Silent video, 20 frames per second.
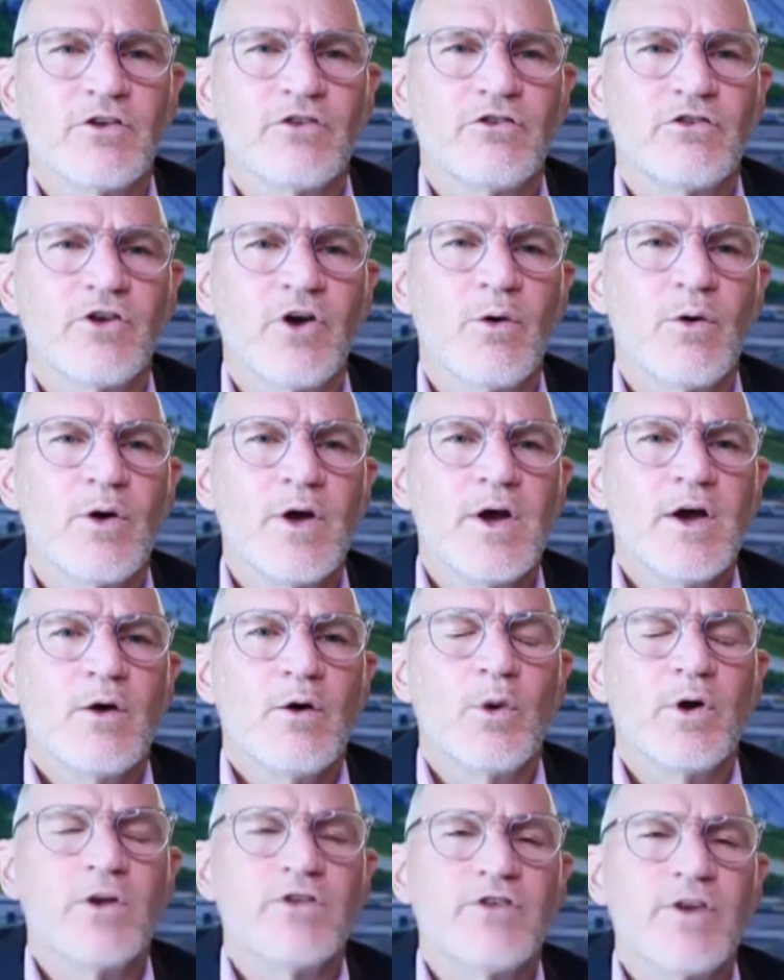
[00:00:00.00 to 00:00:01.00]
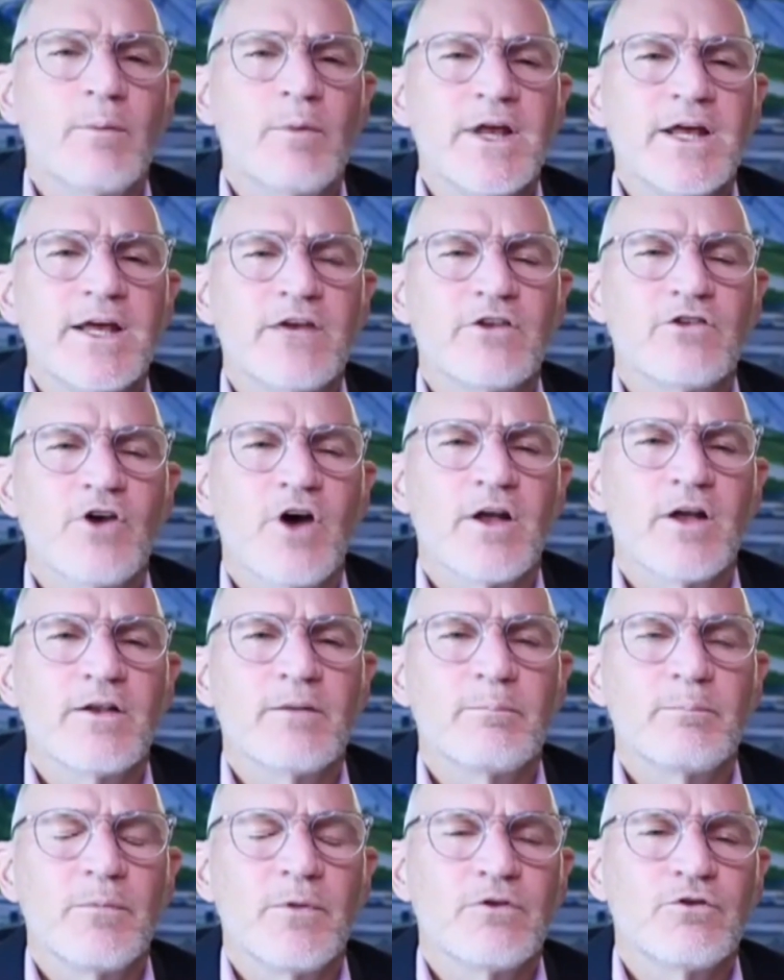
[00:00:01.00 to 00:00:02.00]
And so when somebody gets on
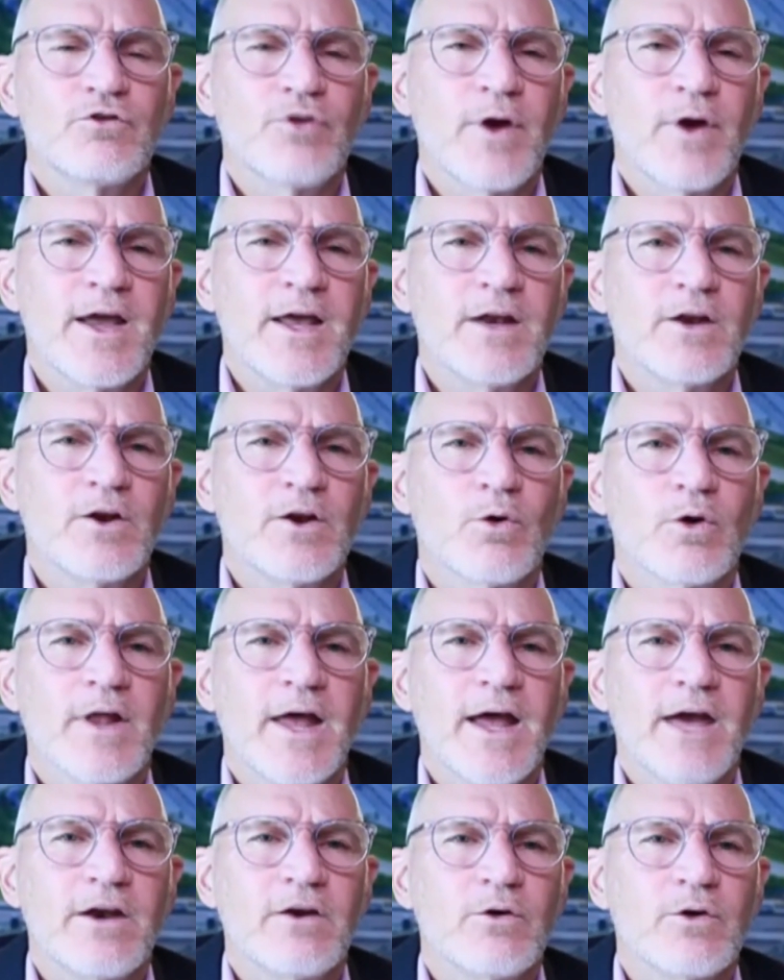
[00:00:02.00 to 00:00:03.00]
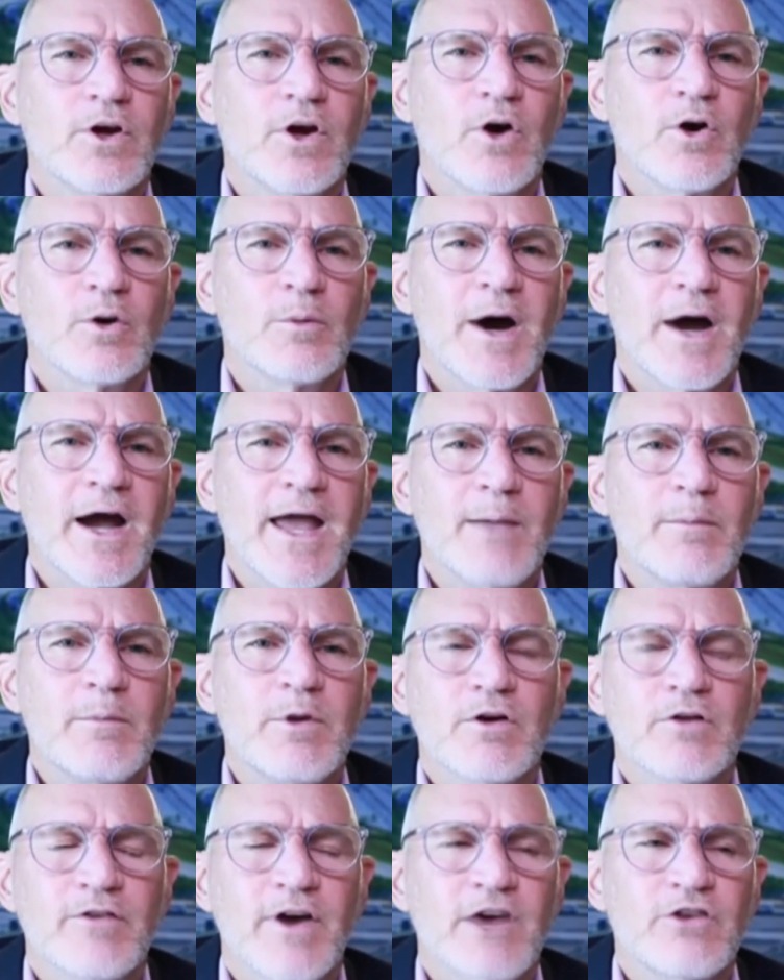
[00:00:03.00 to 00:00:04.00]
the train in Orlando to go to
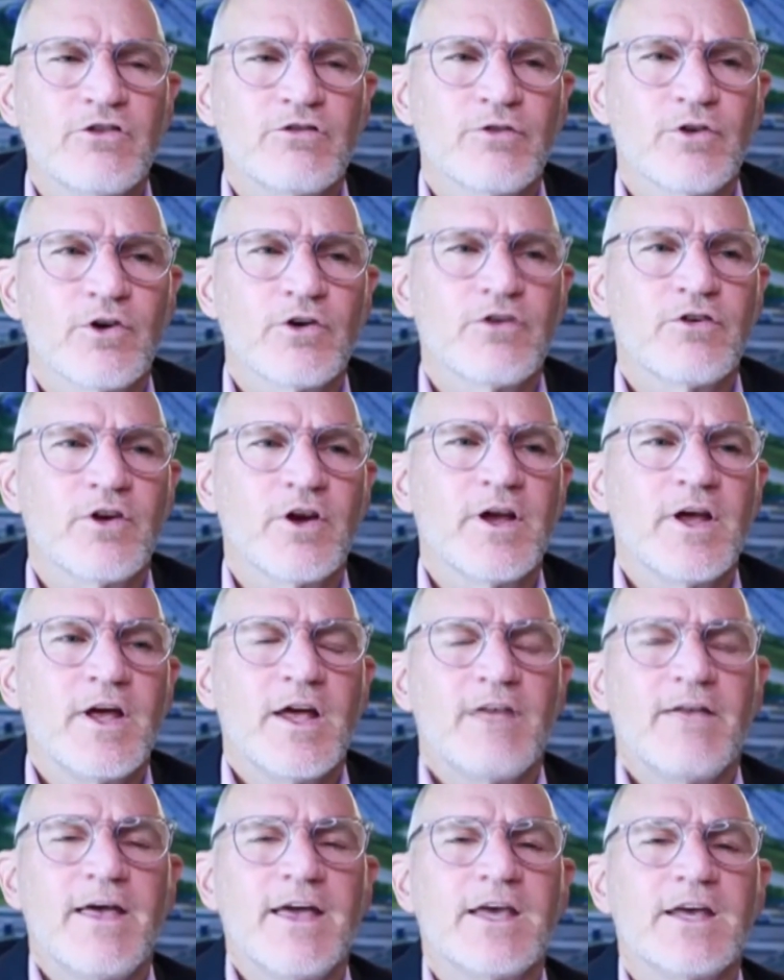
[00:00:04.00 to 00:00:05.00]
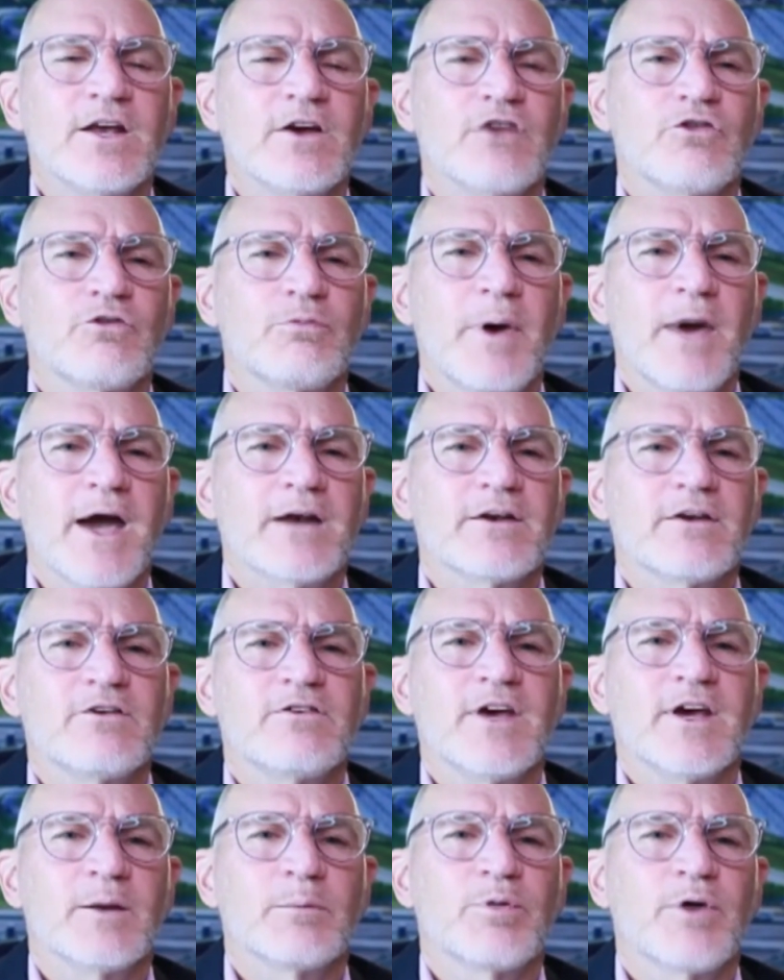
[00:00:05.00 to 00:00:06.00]
Miami or vice versa, they can expect a
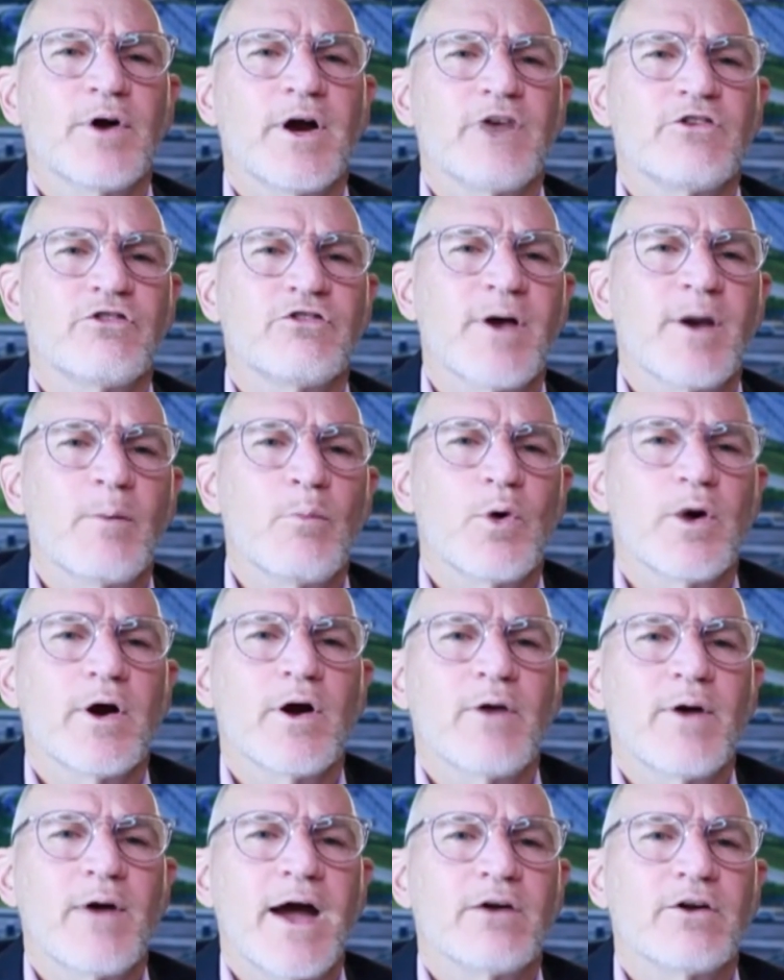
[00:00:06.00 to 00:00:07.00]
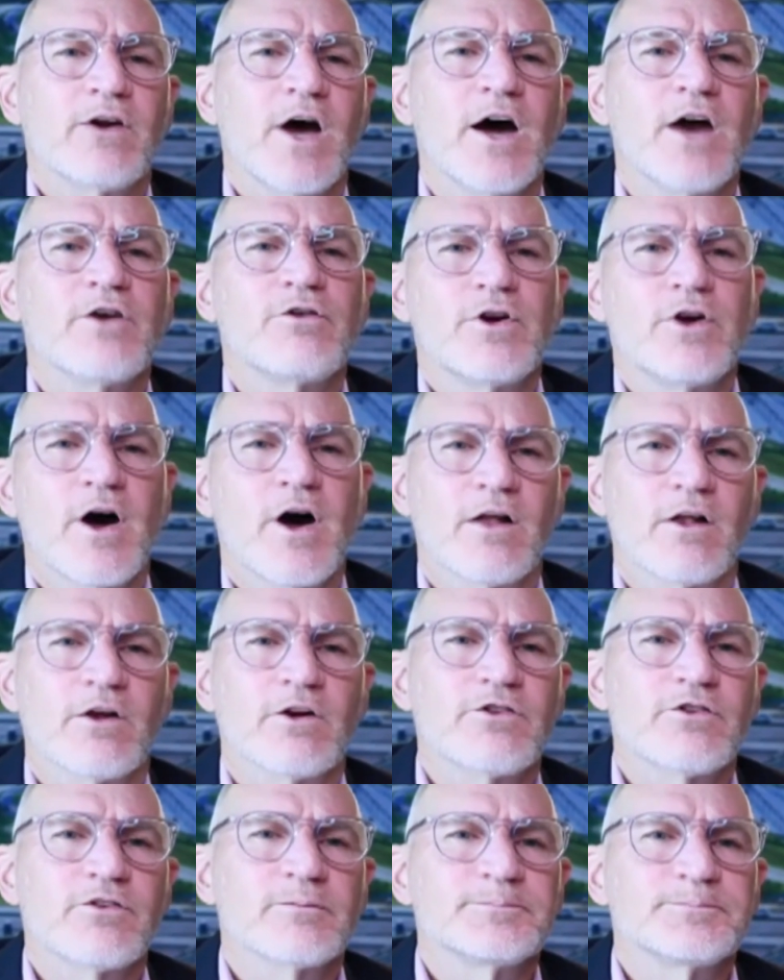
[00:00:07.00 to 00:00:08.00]
ticket price somewhere around $100.
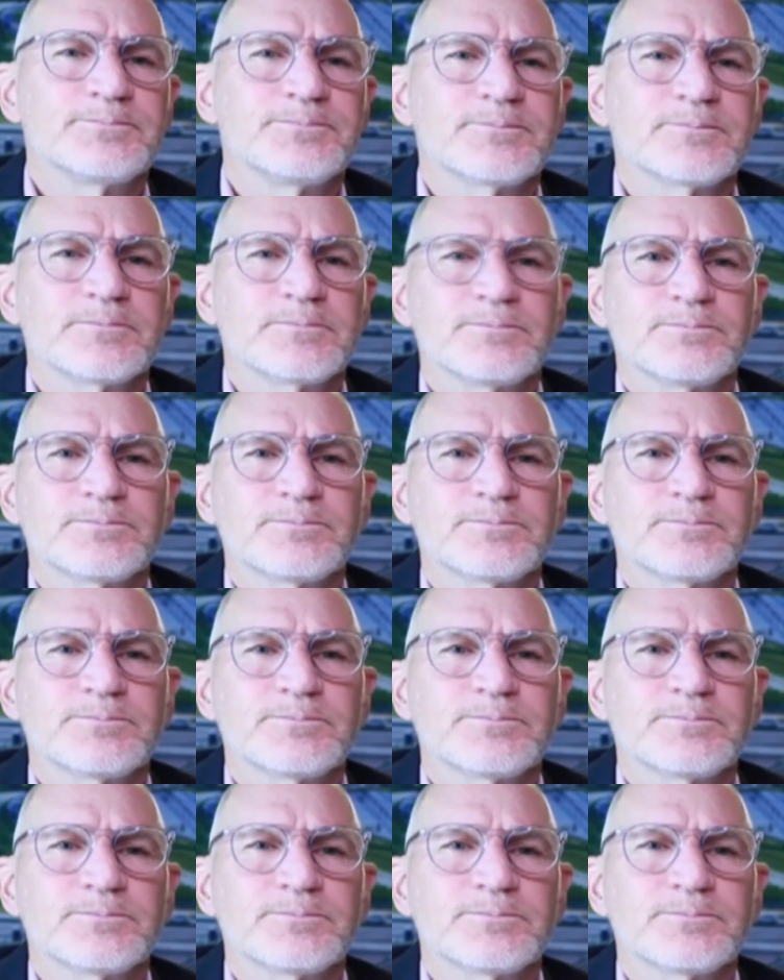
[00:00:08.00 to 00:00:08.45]
dollars mm-hmm.